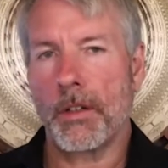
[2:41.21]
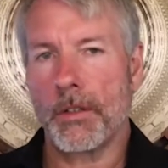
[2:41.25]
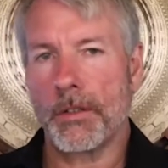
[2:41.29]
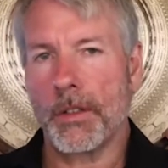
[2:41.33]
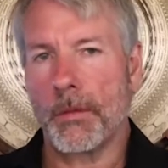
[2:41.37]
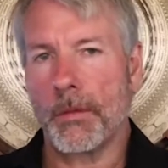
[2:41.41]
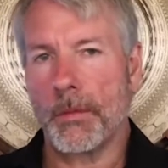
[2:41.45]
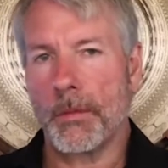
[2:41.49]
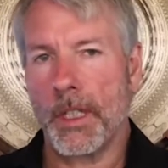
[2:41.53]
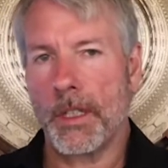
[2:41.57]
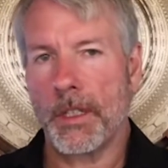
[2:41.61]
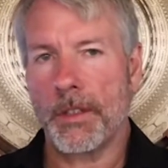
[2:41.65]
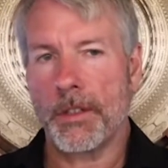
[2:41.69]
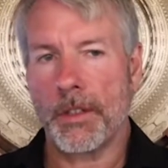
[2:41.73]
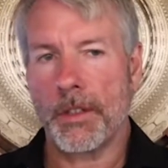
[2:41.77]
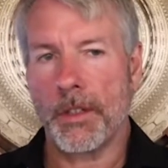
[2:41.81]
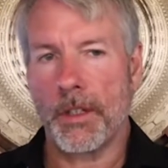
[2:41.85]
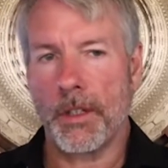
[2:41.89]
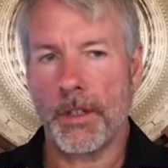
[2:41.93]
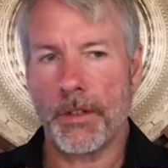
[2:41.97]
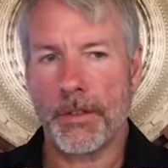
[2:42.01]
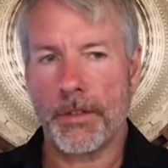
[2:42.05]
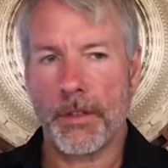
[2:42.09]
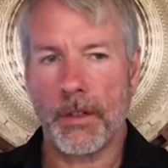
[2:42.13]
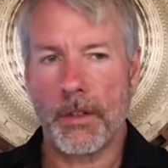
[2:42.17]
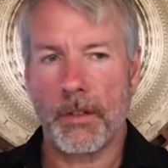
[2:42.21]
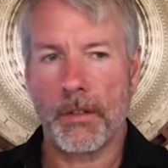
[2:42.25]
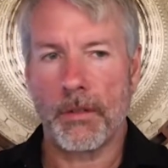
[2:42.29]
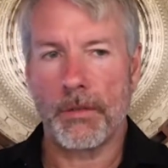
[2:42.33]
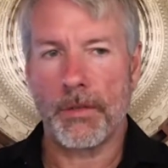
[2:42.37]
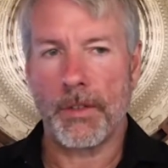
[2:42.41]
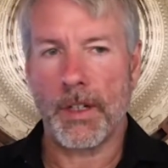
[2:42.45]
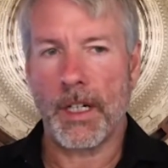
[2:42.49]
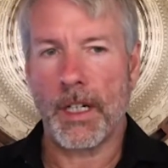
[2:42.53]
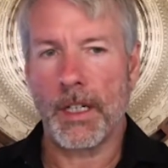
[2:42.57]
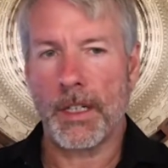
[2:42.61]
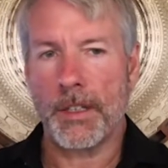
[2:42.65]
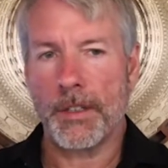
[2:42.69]
dimensions
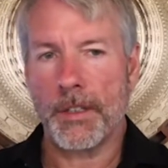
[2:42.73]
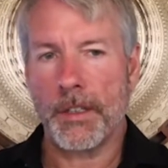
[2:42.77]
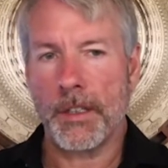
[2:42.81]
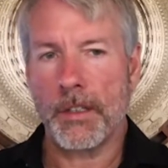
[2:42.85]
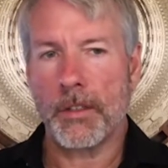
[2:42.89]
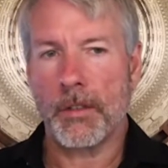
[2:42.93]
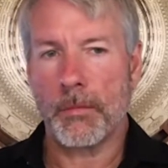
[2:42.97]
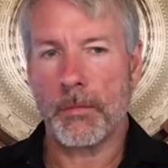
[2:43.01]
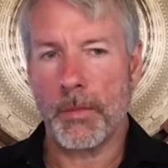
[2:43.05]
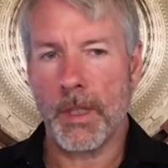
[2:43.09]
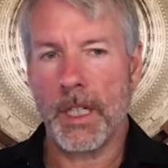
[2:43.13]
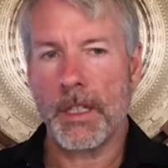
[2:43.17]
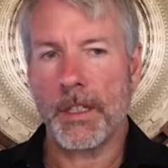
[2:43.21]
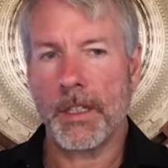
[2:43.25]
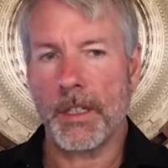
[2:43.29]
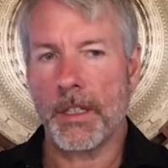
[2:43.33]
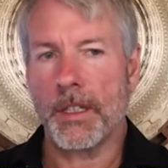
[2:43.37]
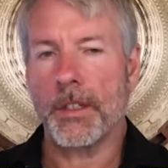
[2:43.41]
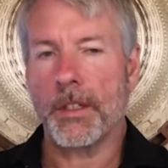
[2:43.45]
of ideal money,